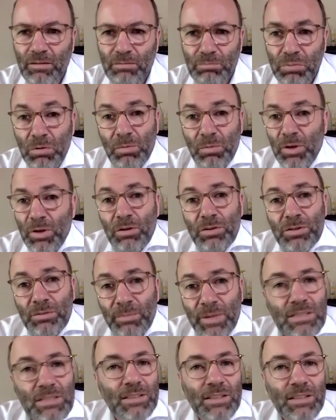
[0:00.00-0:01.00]
probably also
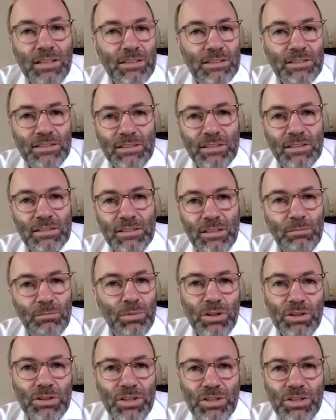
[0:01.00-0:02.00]
mistakes some
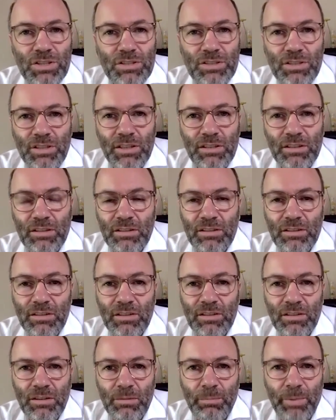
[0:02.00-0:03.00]
politicians did
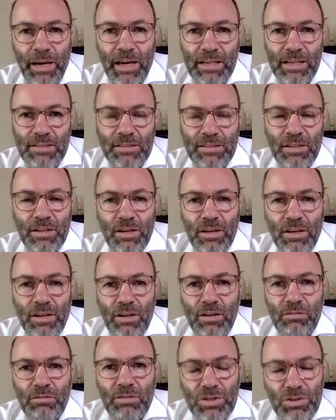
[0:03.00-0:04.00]
in the past.
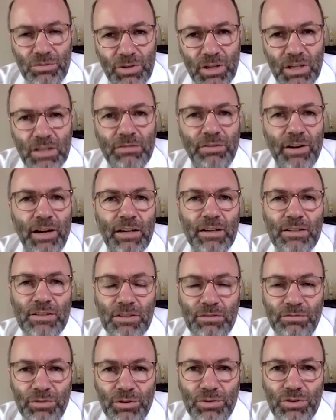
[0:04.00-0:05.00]
We should really finance
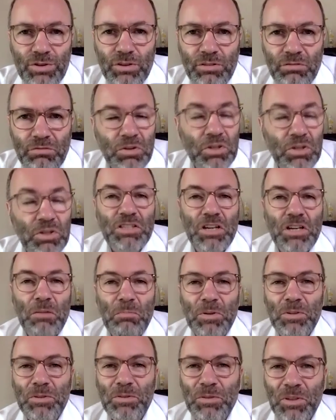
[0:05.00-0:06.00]
the future. For
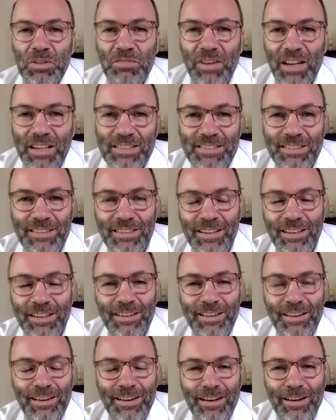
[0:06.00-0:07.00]
example, to invest in a
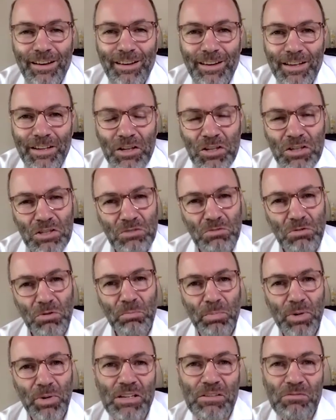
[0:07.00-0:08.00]

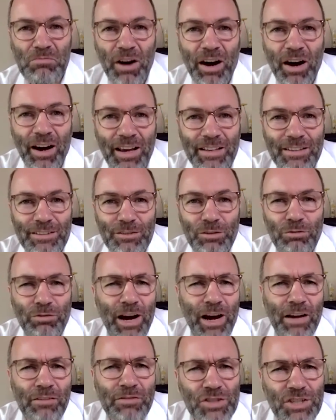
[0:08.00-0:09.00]
European-wide
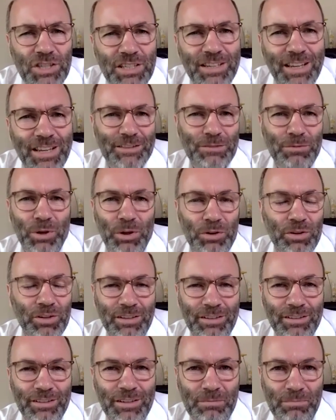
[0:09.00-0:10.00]
5G network.
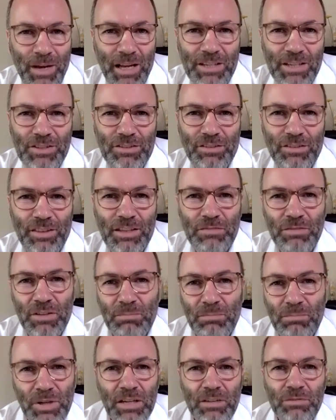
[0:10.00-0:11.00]
Imagine that
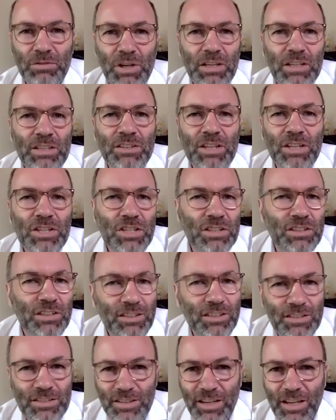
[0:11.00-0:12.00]
we bring really
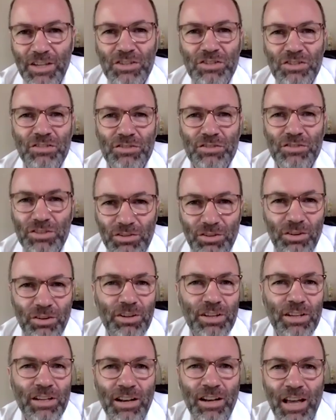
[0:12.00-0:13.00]
digitalization
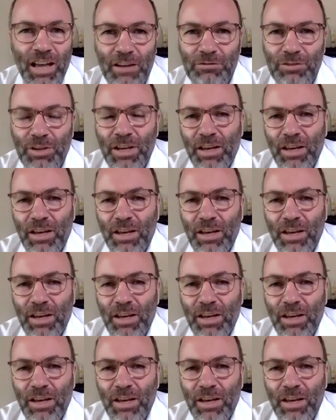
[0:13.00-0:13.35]
strongly alive.